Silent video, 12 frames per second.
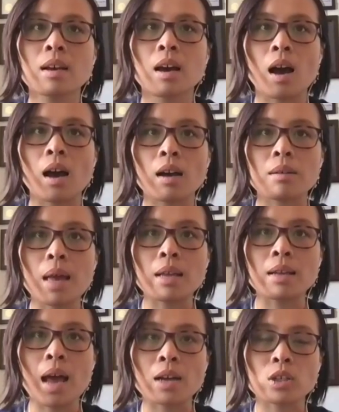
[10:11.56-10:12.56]

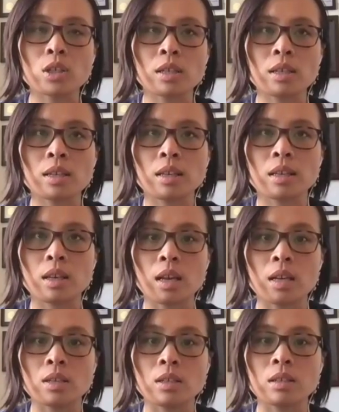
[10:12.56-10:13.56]
And actually,
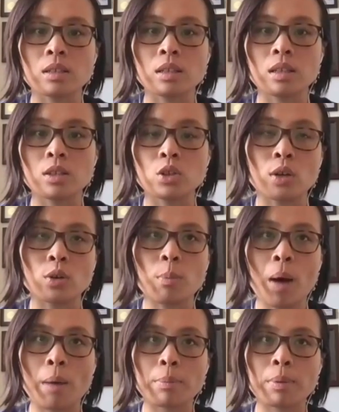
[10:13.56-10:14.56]
in the general
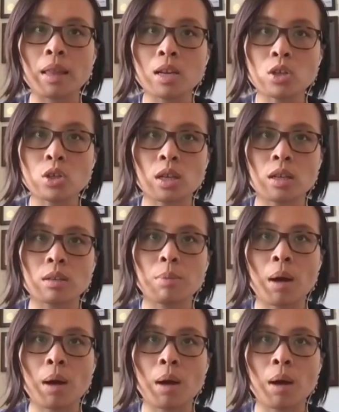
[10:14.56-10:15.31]
population,